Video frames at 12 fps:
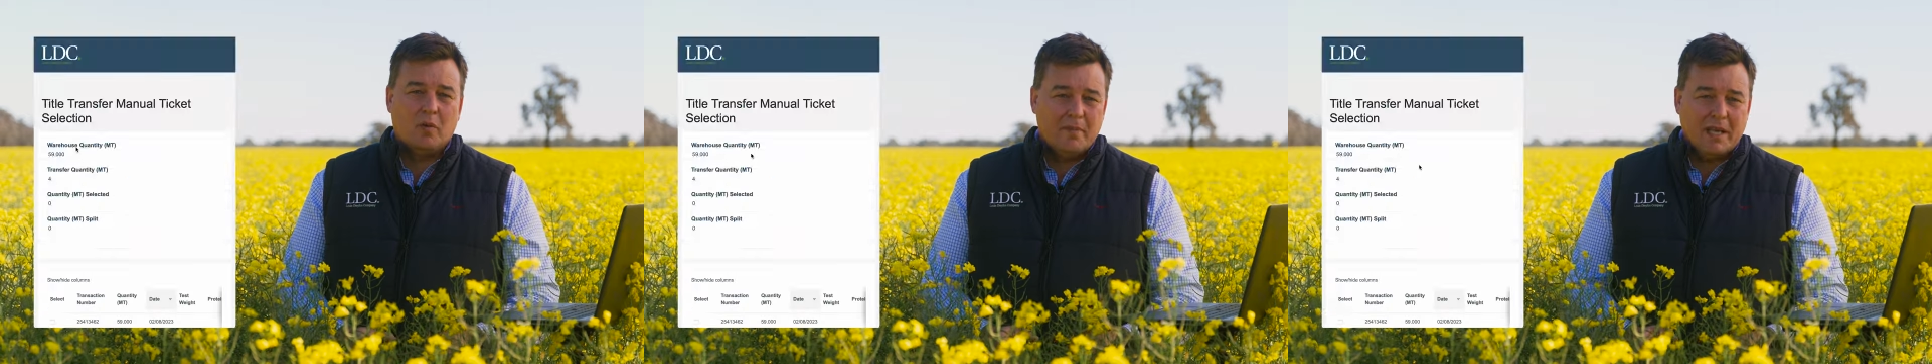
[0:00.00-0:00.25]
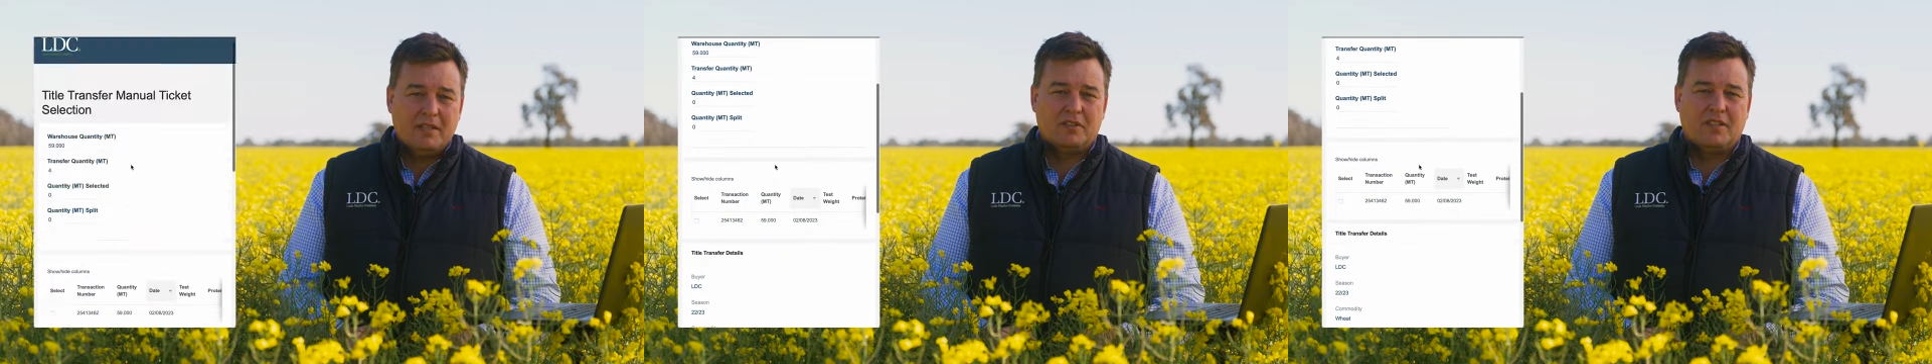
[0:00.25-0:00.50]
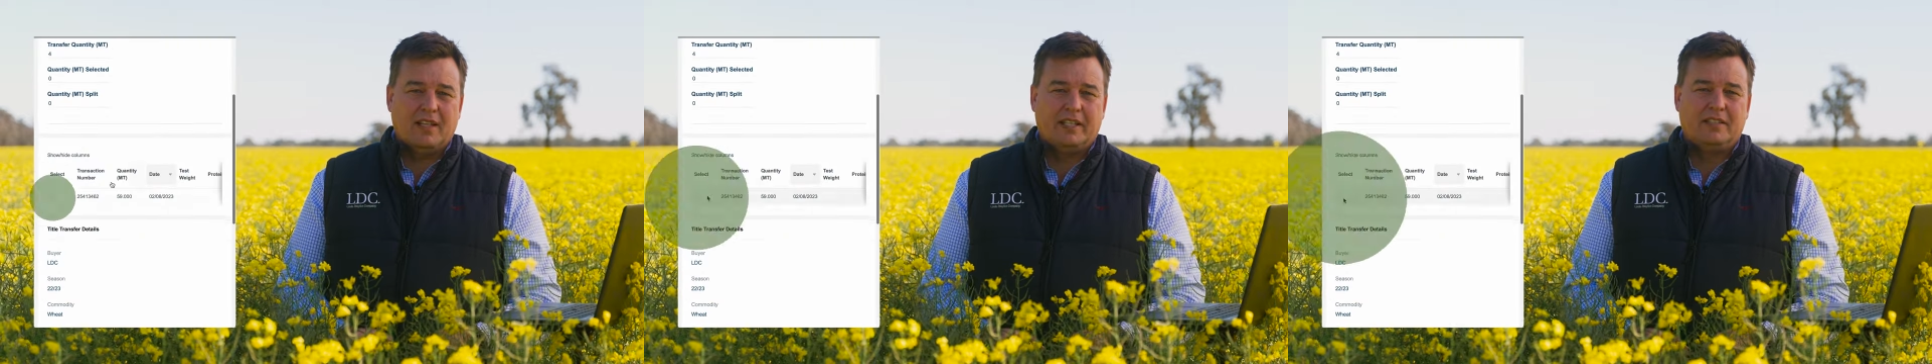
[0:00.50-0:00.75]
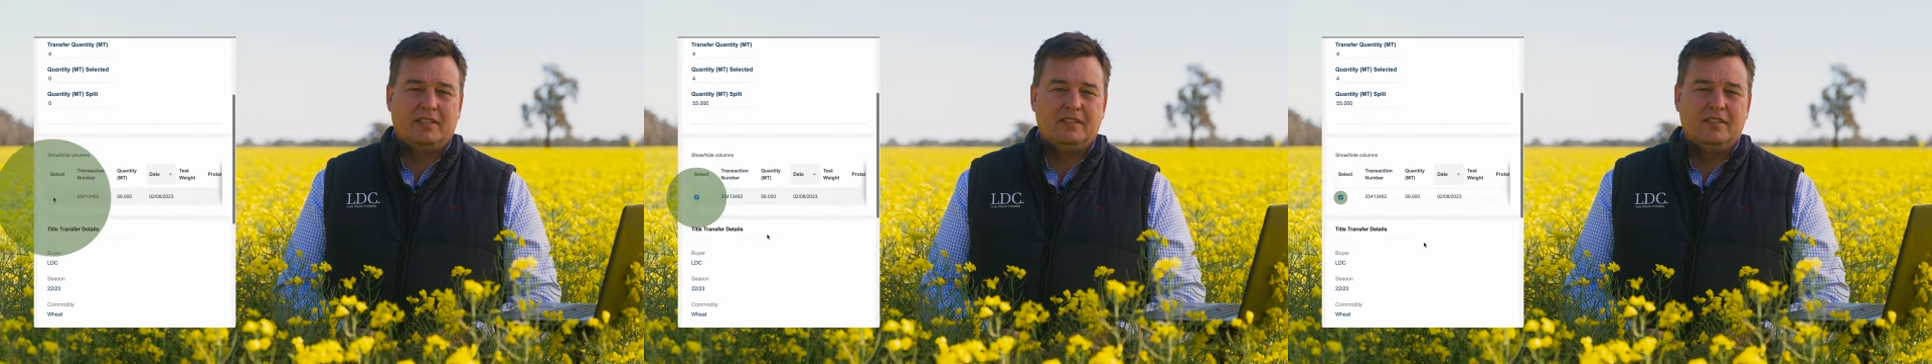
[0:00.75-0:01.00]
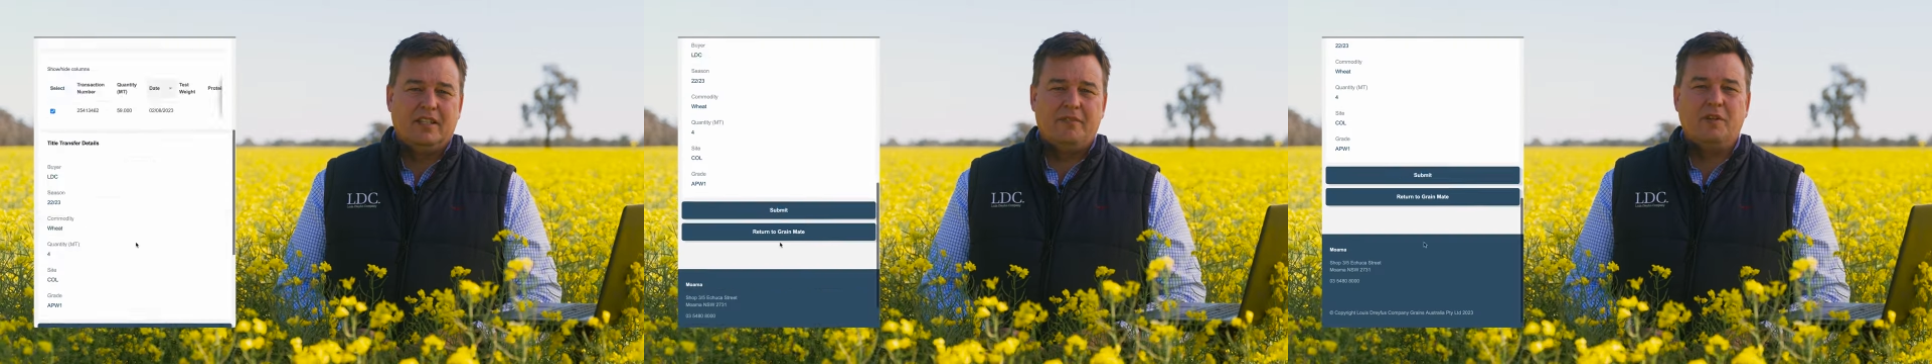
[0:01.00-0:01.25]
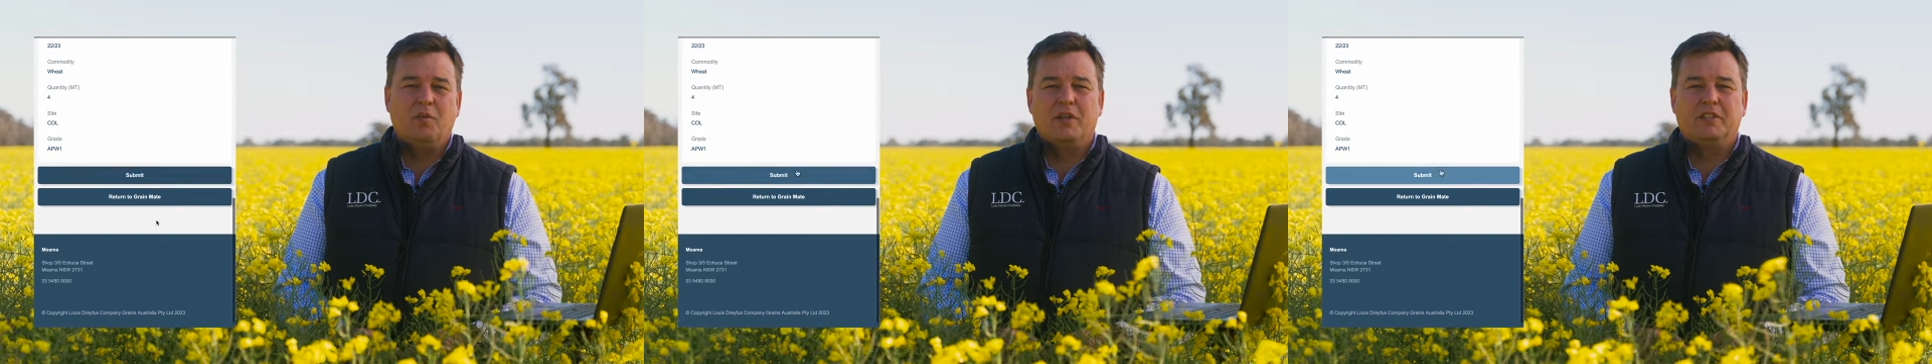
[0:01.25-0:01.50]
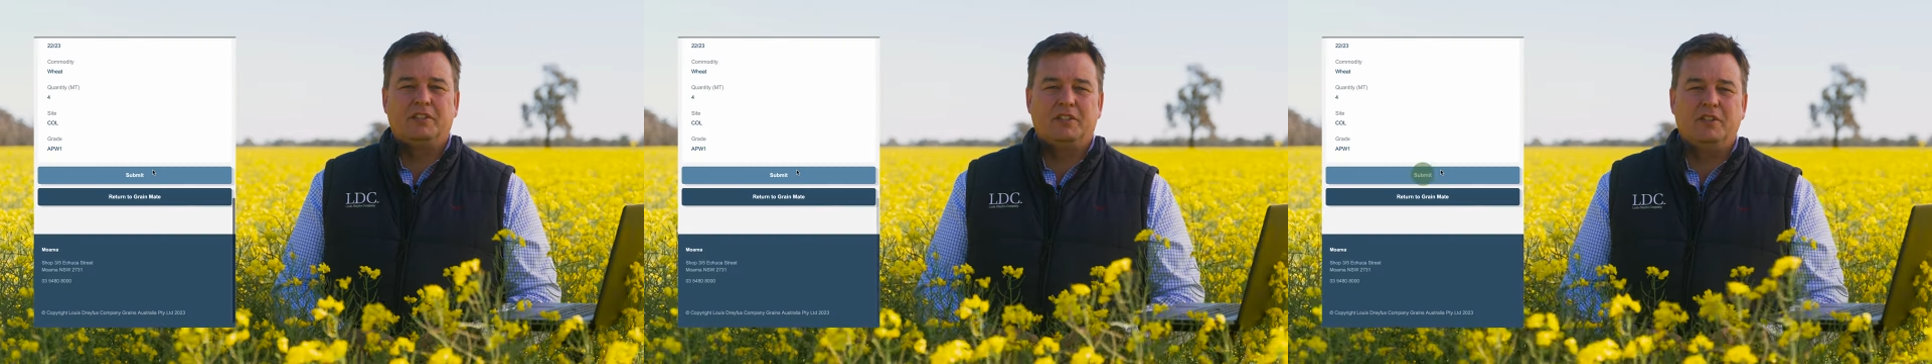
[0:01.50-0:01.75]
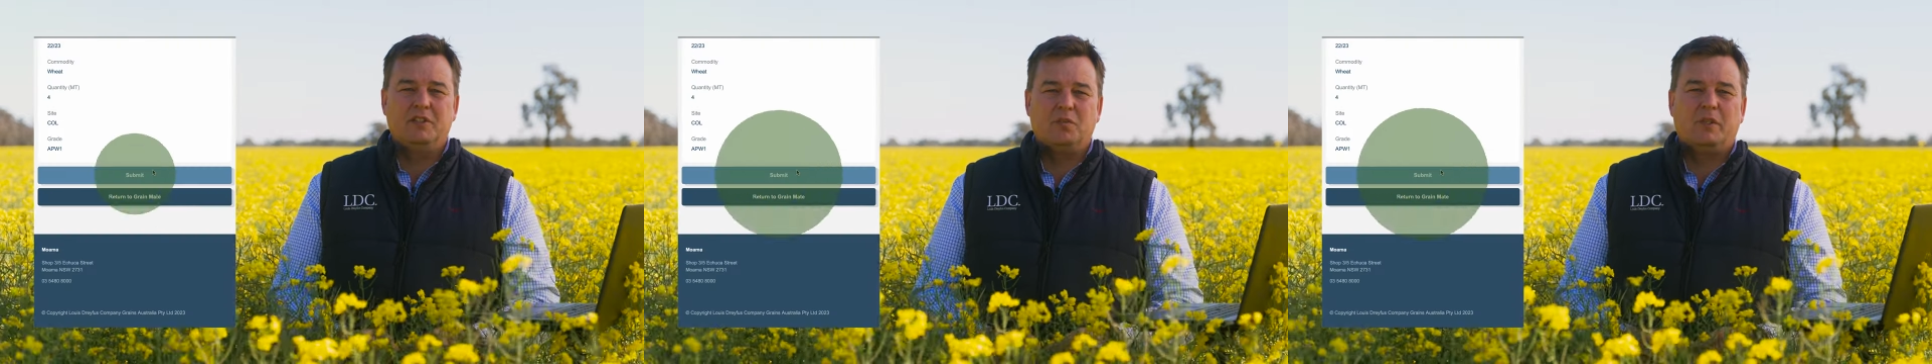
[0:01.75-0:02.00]
or manual selection if you want to
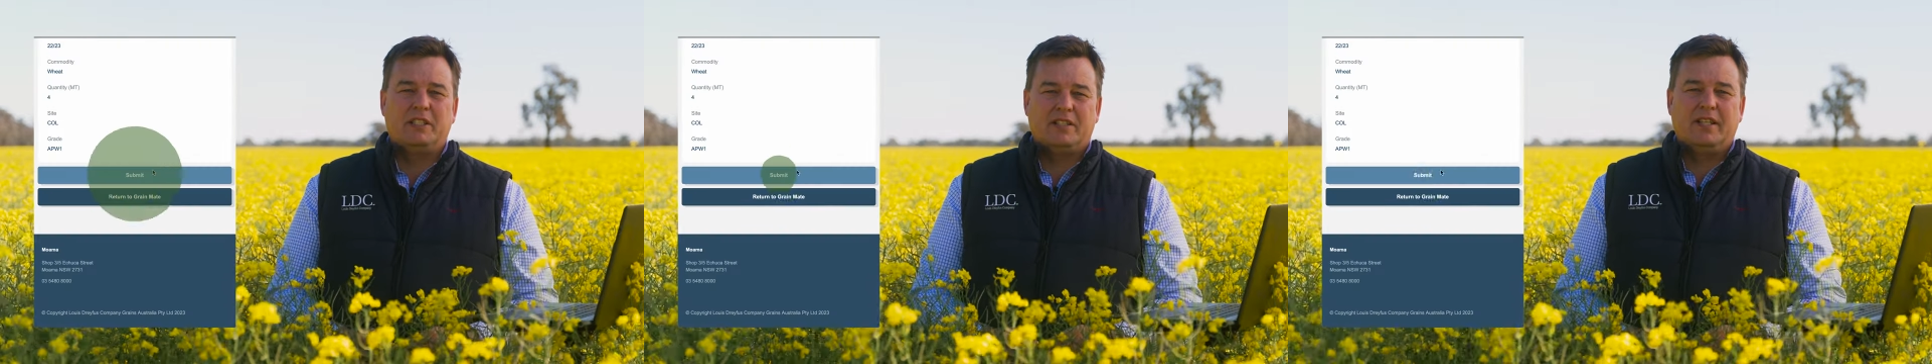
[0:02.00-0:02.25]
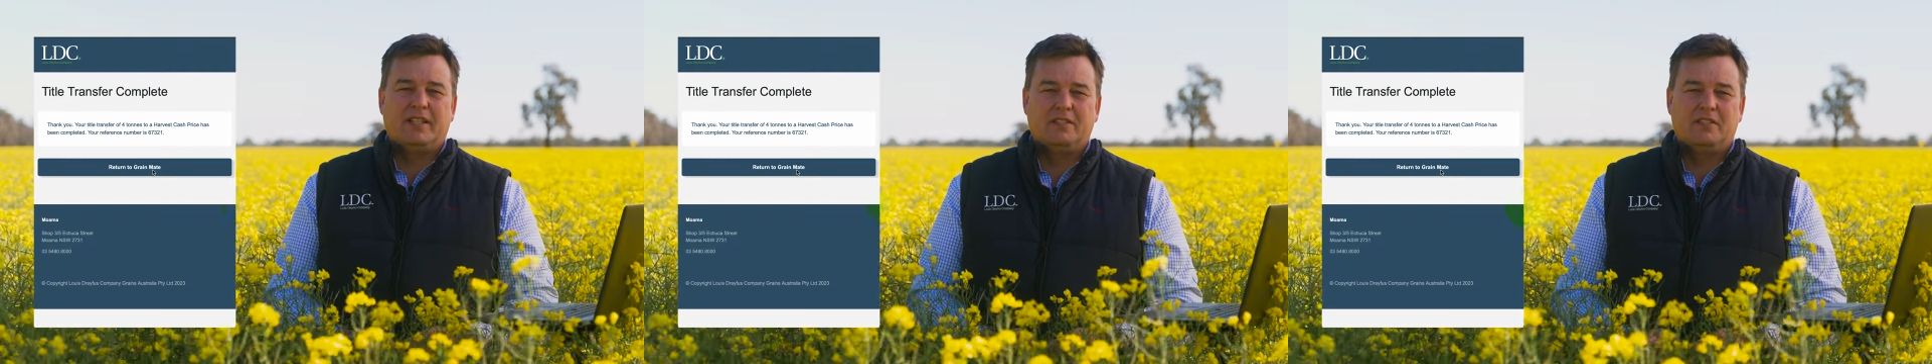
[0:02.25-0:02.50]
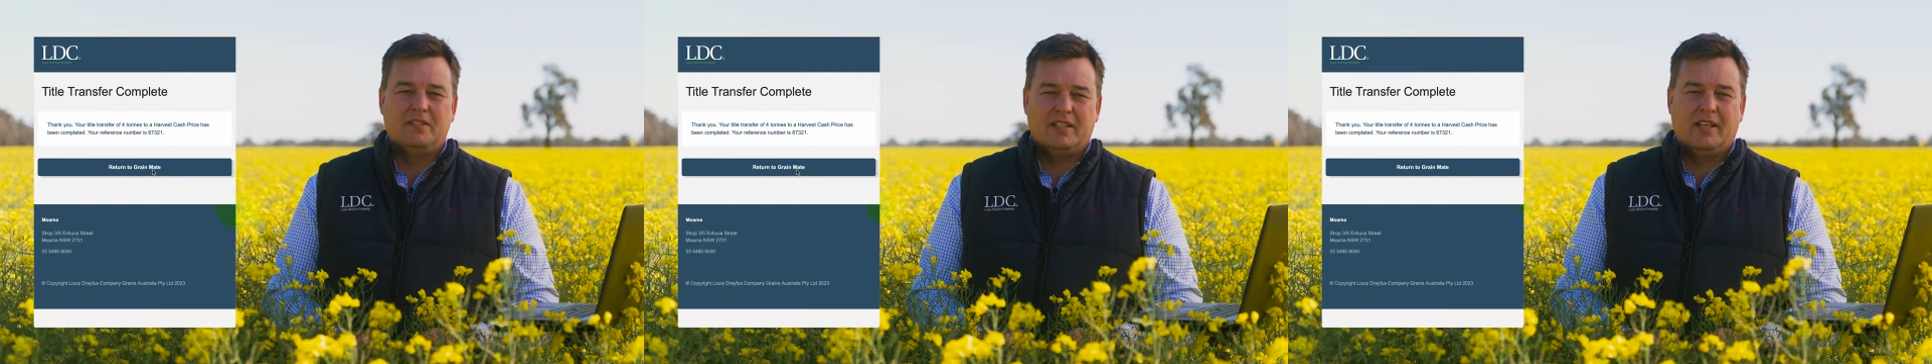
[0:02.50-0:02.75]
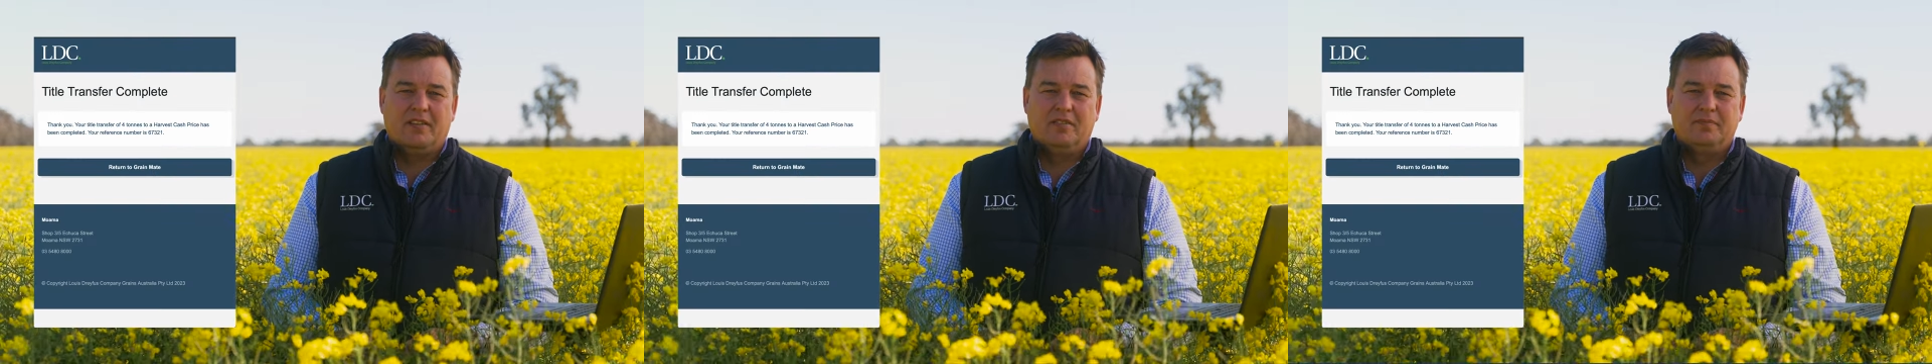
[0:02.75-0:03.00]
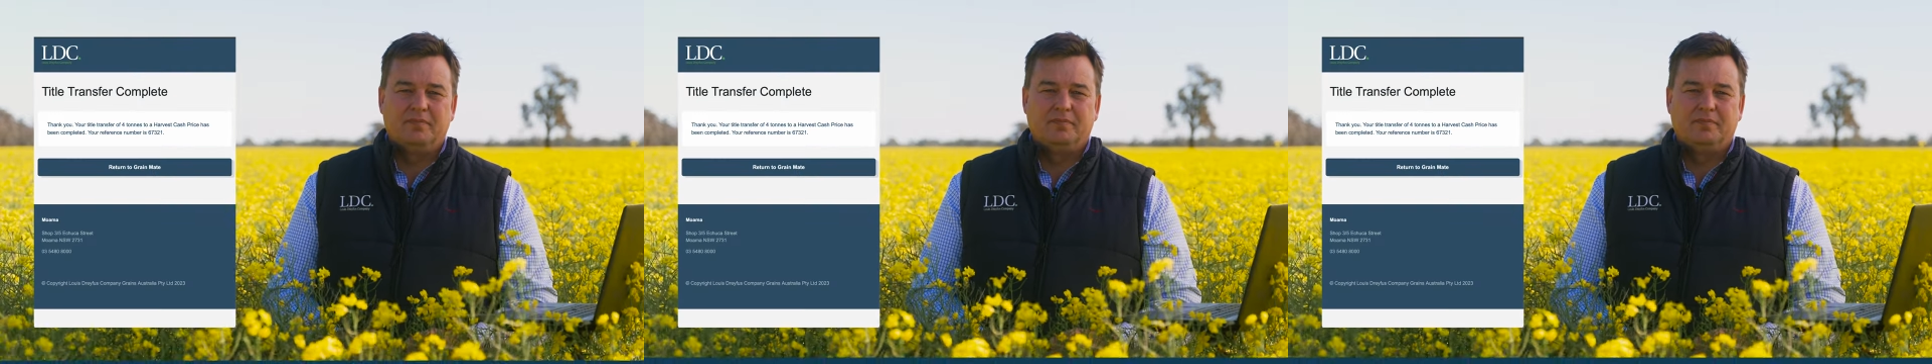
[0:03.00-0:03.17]
choose which tickets to sell.